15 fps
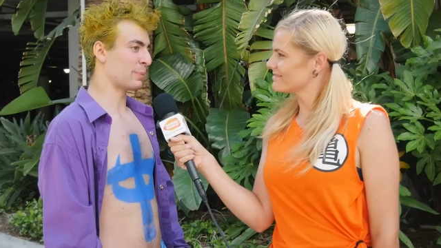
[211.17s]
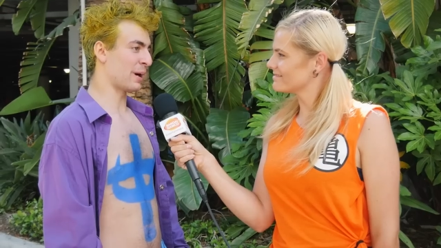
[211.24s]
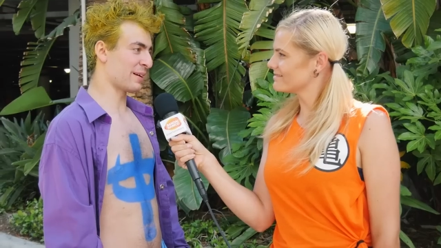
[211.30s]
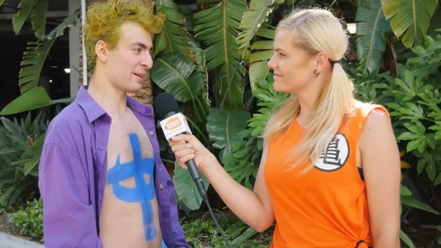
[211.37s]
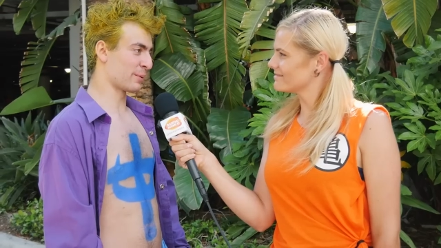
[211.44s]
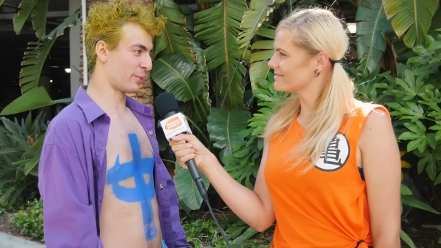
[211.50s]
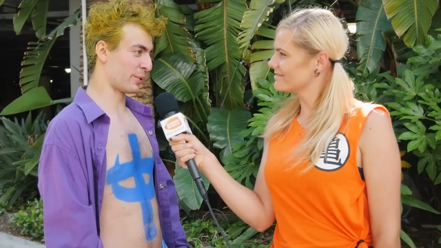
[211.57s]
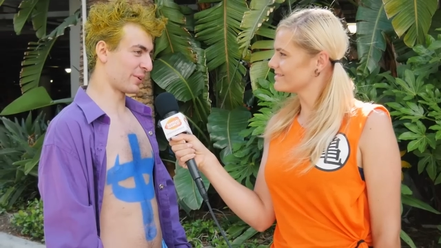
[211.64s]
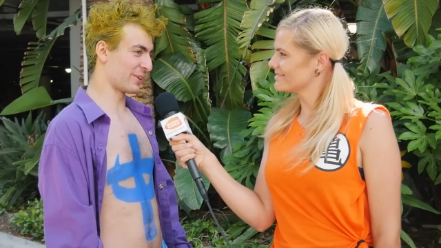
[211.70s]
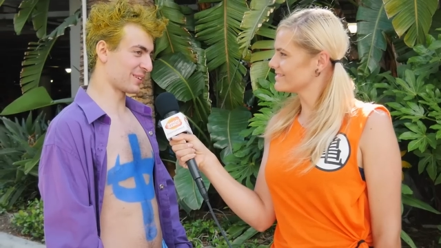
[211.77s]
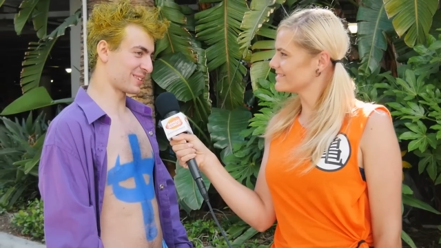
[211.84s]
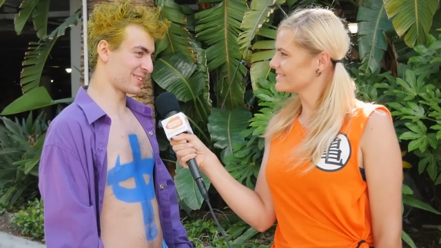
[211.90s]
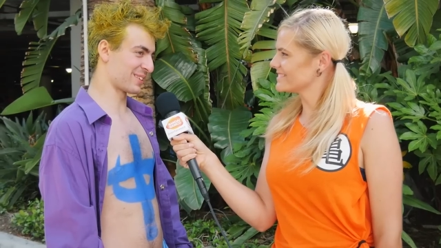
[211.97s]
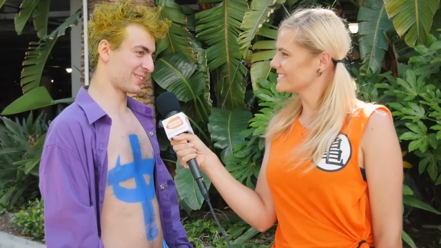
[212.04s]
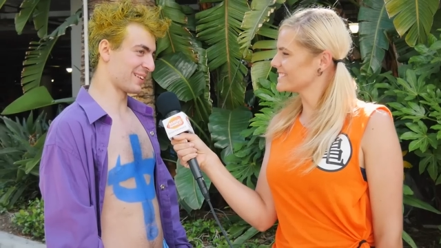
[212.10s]
Speaker 1: Pirate
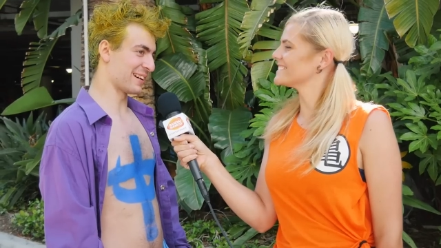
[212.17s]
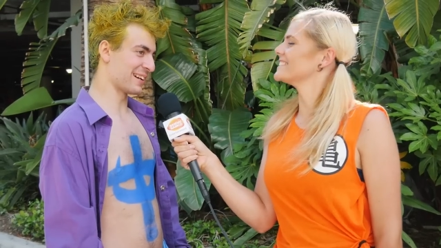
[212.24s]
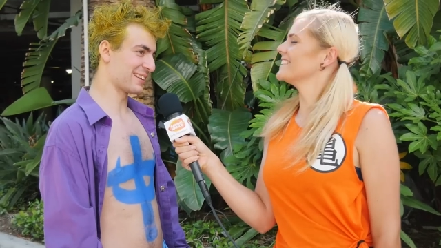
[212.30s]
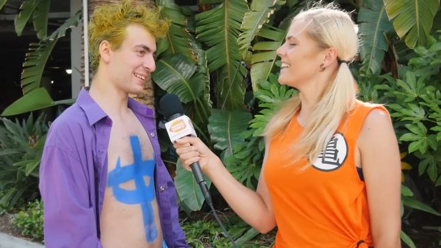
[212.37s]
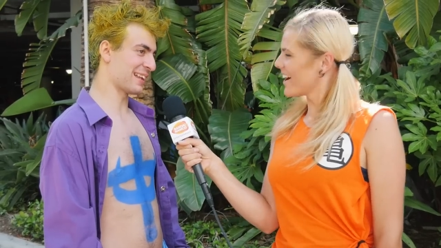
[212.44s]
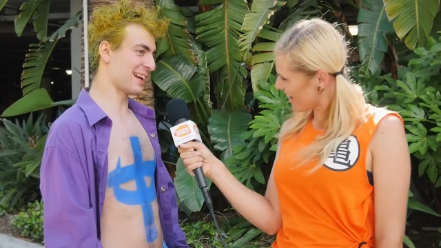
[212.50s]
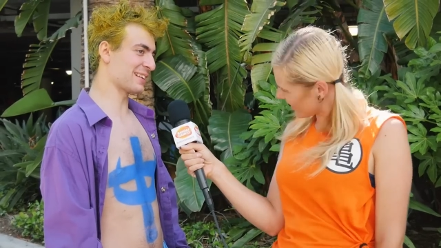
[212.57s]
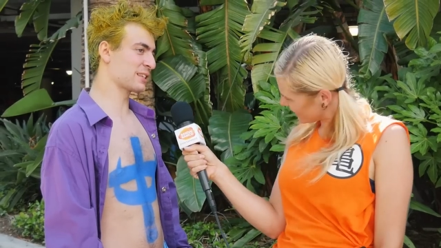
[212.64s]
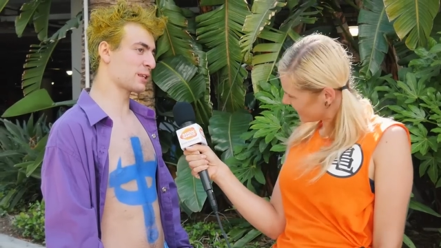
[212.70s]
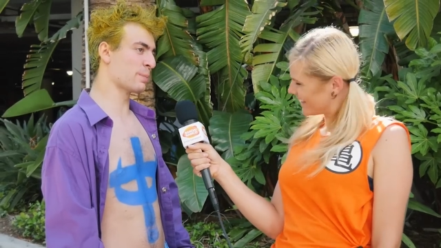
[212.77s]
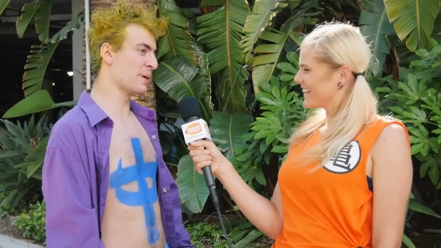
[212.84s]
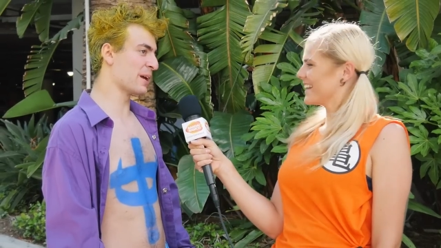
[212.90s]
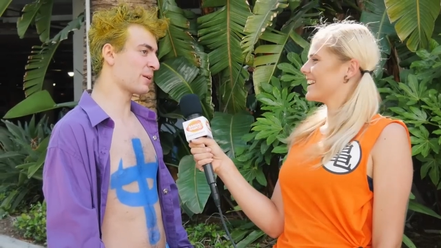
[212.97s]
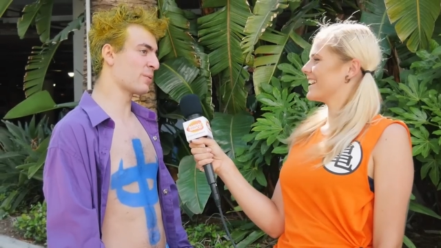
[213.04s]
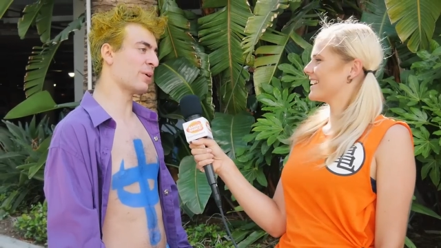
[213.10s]
Warriors three. That's the
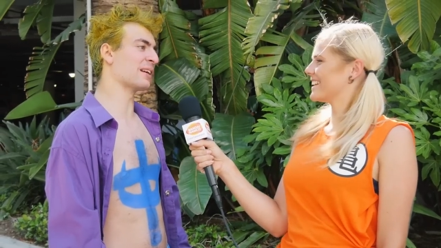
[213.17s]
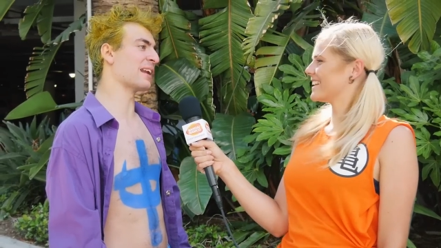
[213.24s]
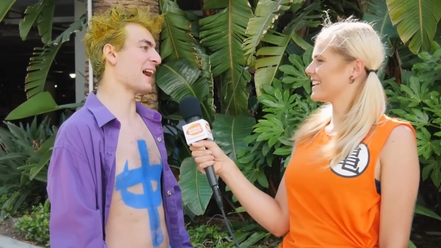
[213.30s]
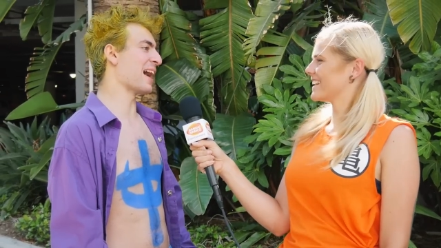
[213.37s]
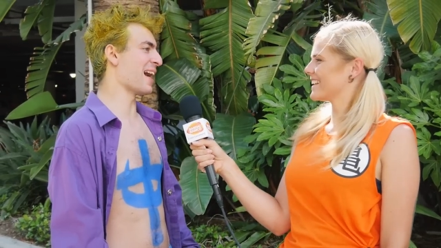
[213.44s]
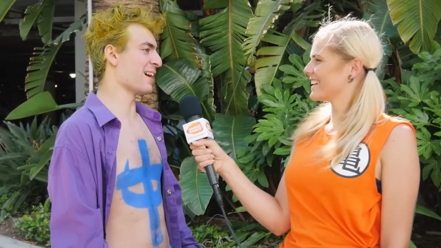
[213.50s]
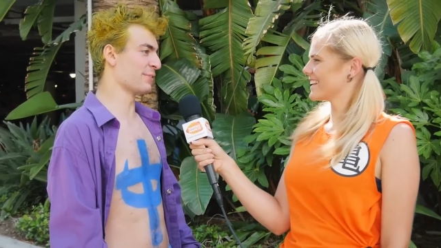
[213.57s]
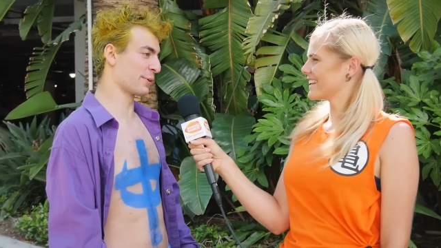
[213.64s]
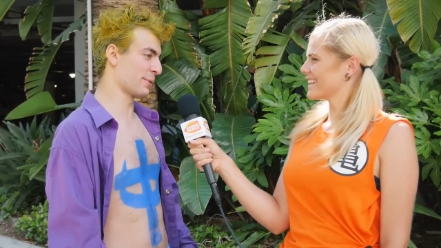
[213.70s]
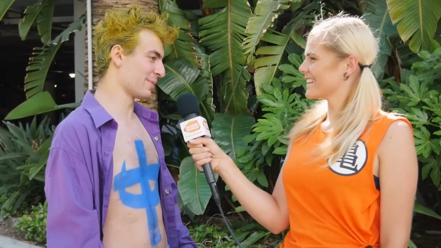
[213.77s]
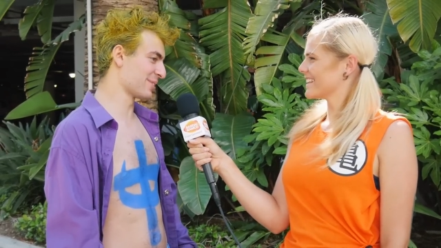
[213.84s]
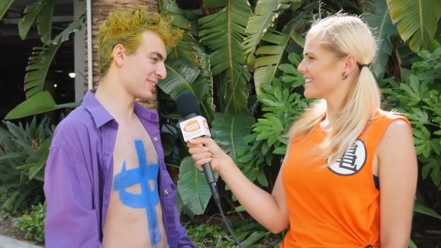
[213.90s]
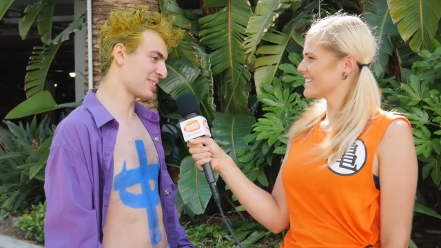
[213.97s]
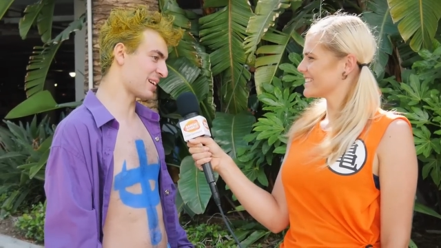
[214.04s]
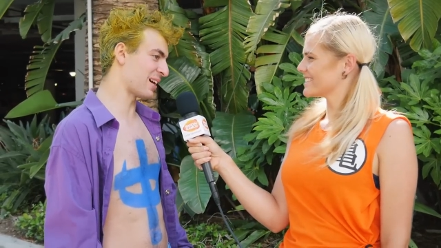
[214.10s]
big one.
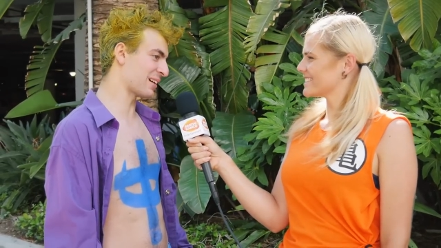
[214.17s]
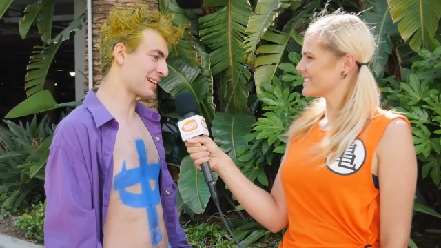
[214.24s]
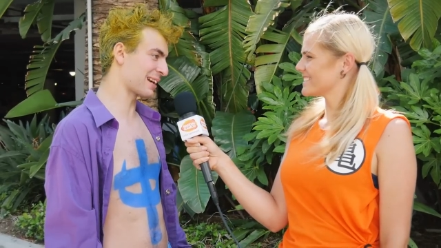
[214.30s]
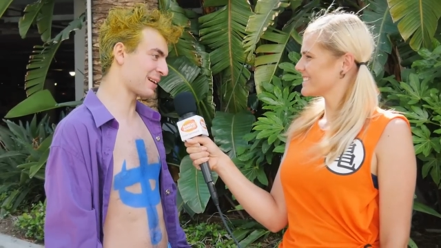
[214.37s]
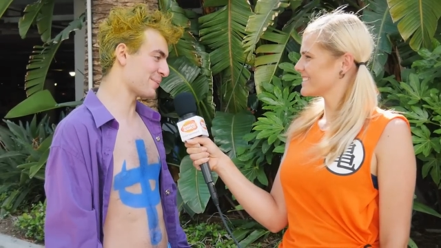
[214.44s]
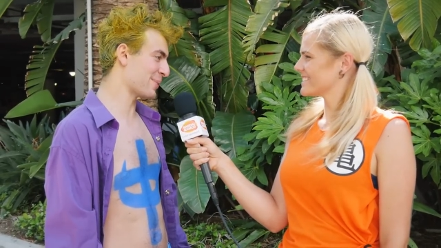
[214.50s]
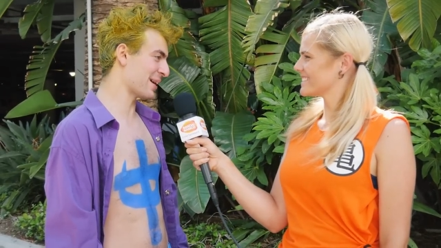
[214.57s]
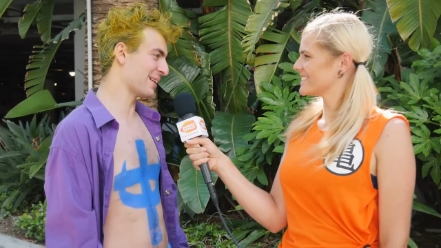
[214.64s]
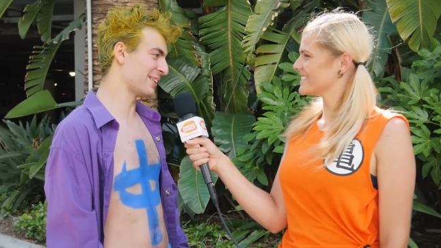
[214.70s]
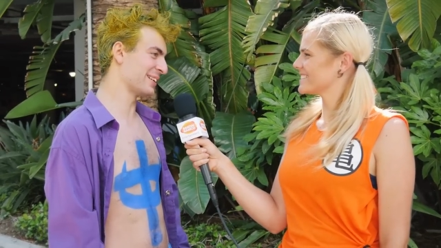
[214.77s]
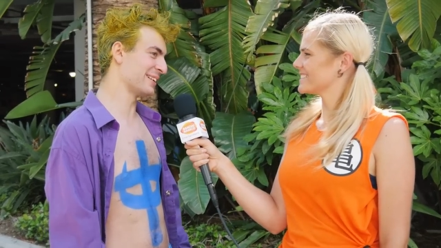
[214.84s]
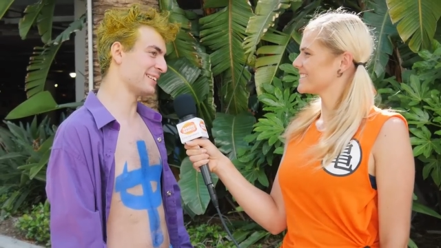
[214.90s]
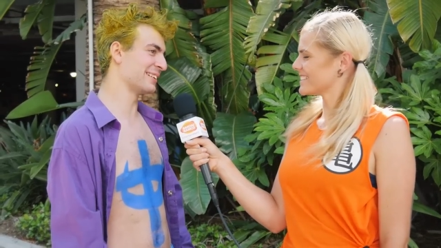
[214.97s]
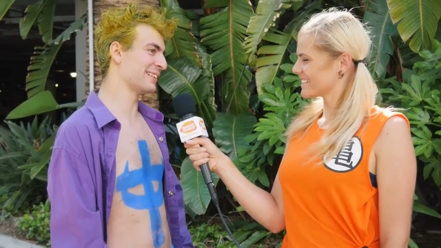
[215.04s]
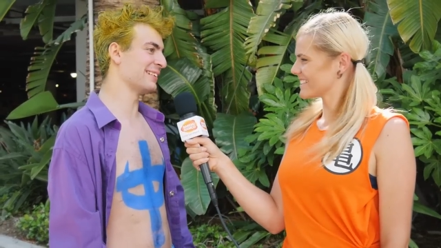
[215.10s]
Everyone's talking about
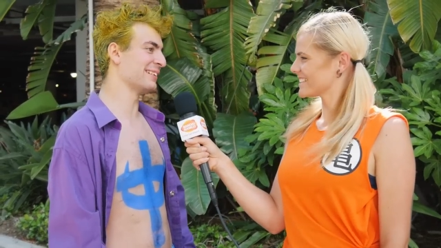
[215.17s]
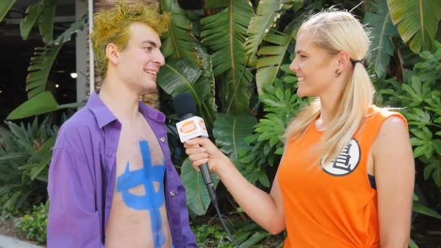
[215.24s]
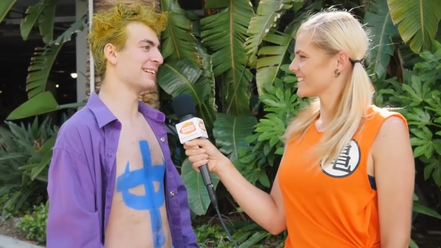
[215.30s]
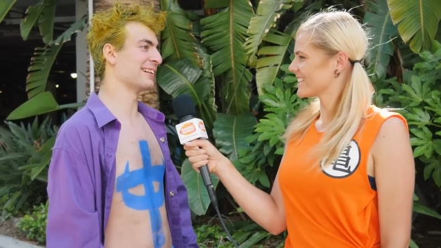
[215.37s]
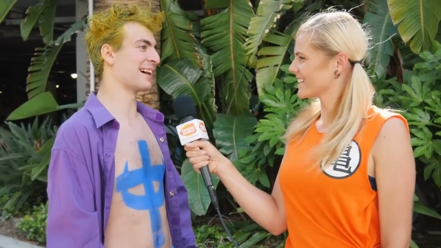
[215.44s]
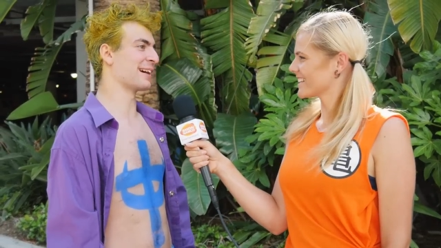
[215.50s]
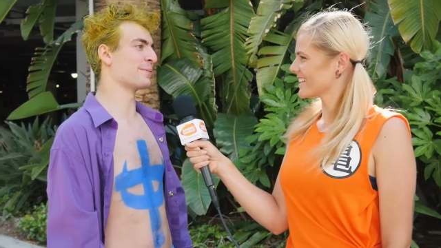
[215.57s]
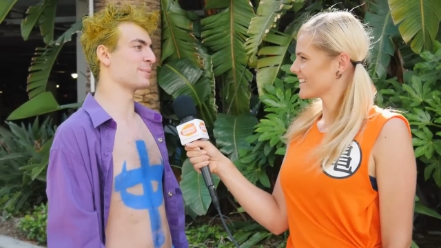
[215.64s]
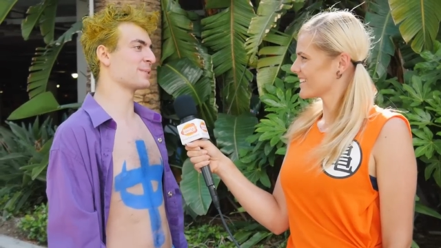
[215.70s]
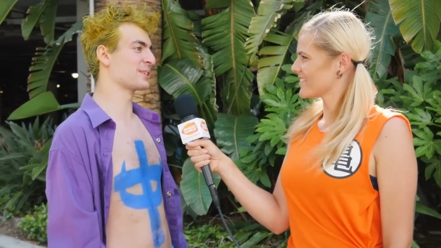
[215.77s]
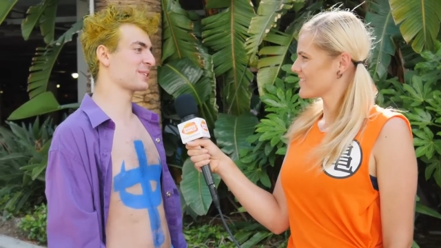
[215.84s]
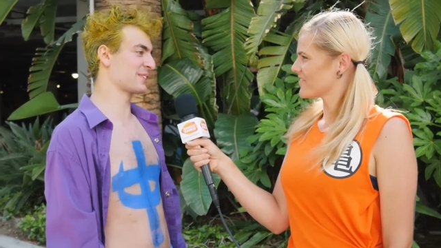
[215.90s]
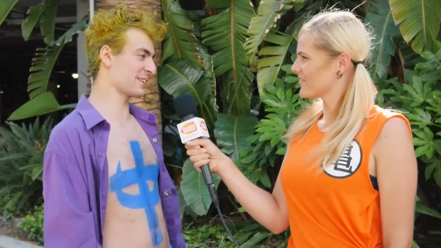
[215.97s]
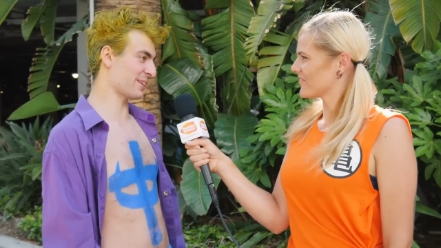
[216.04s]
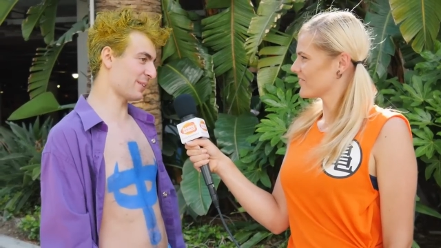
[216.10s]
it. I'm
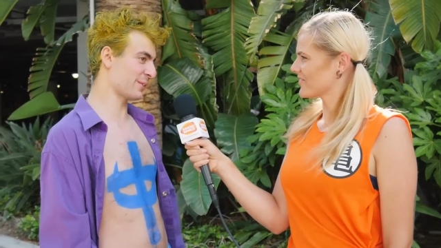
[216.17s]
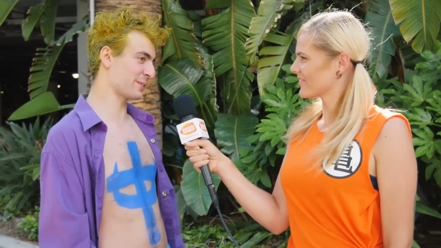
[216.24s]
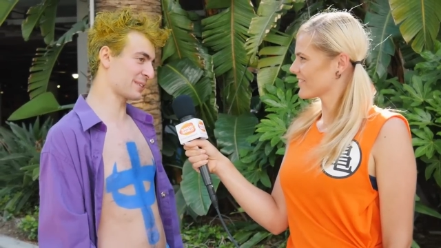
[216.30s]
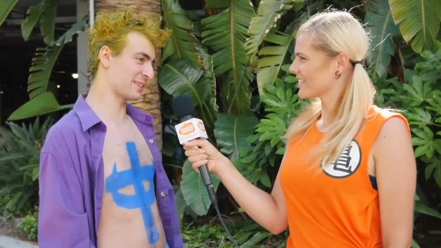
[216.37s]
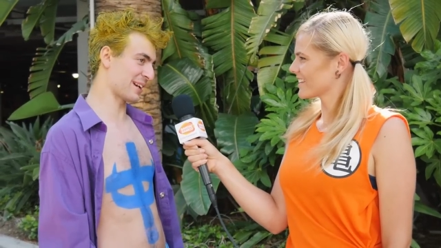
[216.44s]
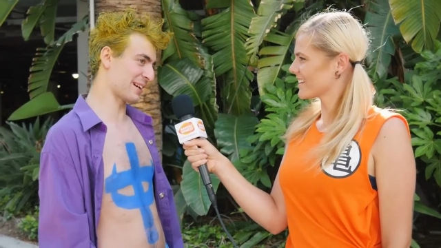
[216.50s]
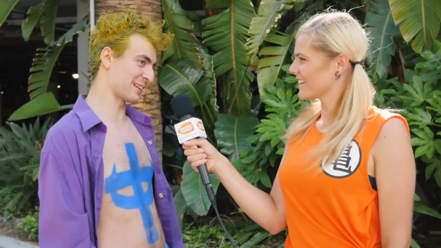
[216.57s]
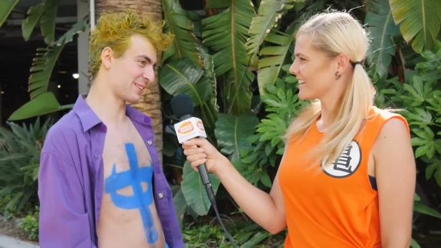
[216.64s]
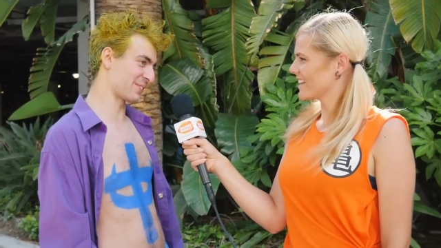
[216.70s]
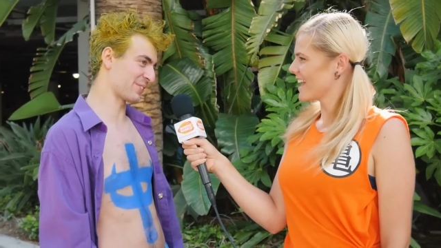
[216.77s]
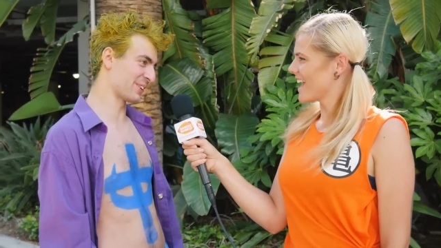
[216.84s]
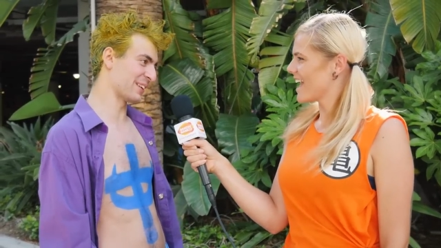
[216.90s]
so psyched for